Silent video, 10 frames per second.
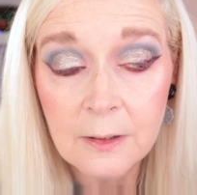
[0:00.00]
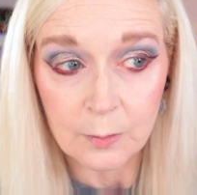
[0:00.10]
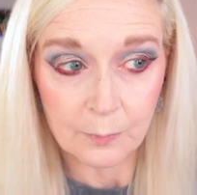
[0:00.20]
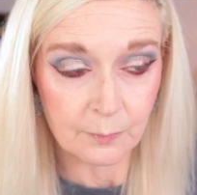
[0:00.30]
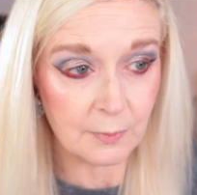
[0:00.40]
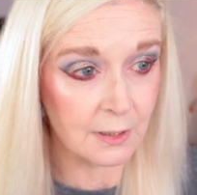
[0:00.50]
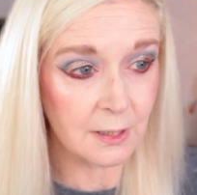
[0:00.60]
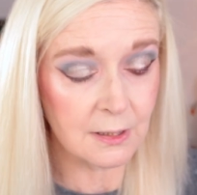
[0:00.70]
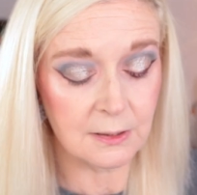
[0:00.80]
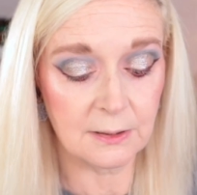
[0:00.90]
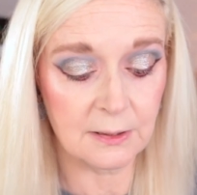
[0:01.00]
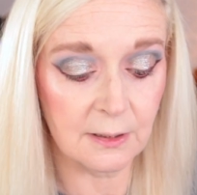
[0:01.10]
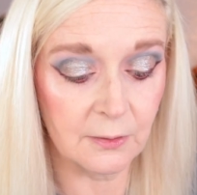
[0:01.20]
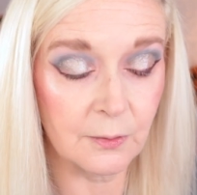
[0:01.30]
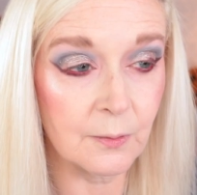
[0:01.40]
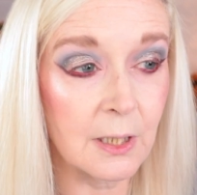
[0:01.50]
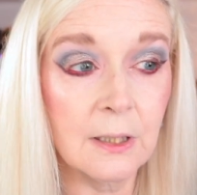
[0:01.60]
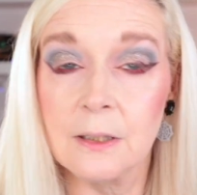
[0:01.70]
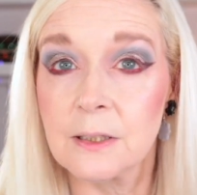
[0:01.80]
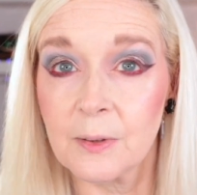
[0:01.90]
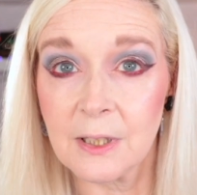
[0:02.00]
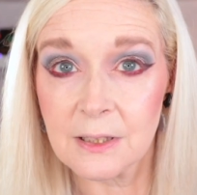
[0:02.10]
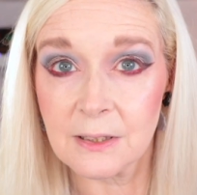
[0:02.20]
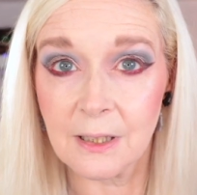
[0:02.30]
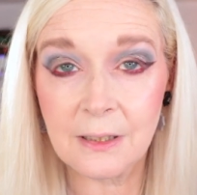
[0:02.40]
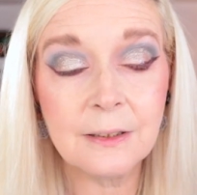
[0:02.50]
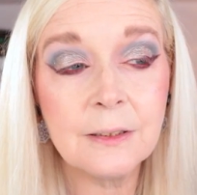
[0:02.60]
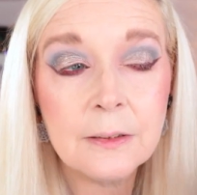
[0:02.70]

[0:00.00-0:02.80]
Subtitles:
I think this is going to look quite nice when it's done.